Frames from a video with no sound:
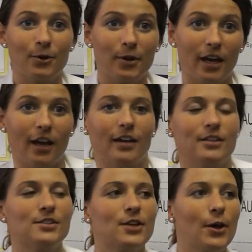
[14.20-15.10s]
Okay,
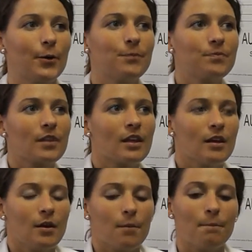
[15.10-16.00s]
so
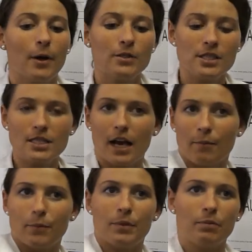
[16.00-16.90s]
most of the
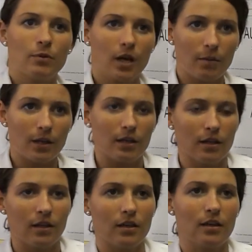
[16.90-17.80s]
time when people come in
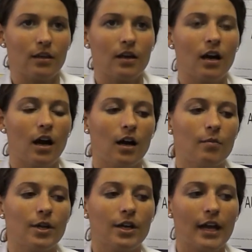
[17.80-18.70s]
here,
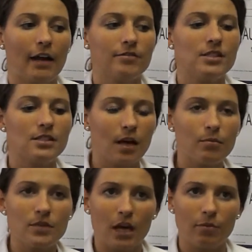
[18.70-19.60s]
they're going to have
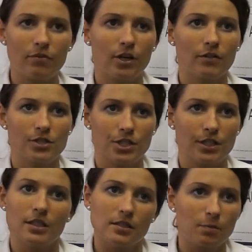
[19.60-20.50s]
some type of curvature
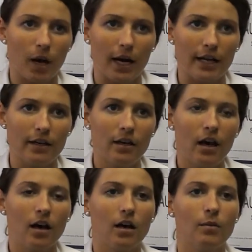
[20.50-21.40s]
in the spine,
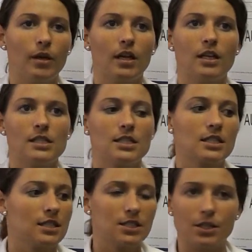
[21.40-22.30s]
and it's
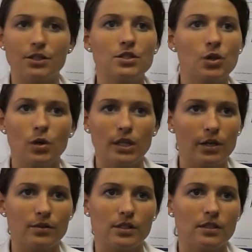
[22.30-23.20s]
considered
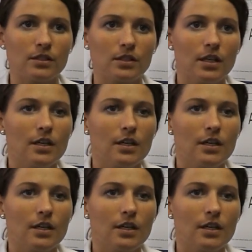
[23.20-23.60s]
scoliosis,